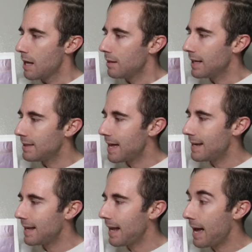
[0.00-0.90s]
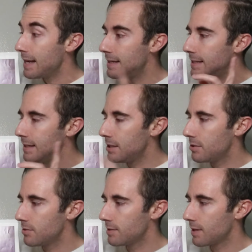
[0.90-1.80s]
Late that night I did
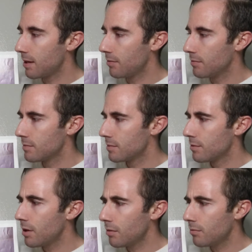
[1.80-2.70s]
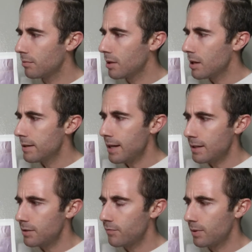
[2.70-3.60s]
hear sounds, though not
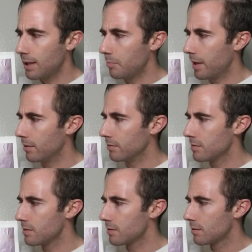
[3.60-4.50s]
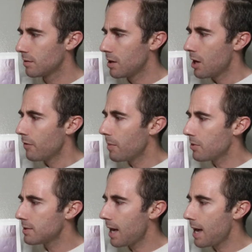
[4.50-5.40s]
of ringing bells. From
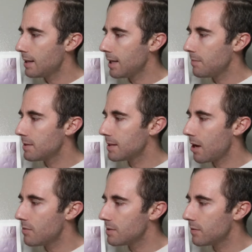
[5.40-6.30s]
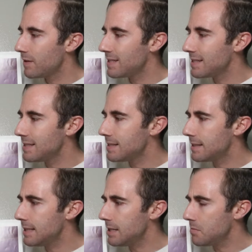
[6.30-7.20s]
outside came the sounds of hissing
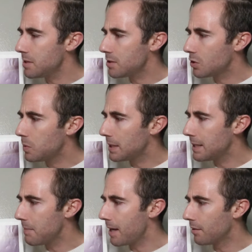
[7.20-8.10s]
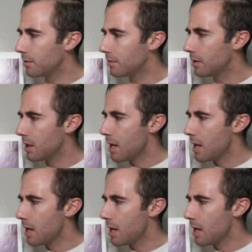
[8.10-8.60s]
steam and squeaking metal.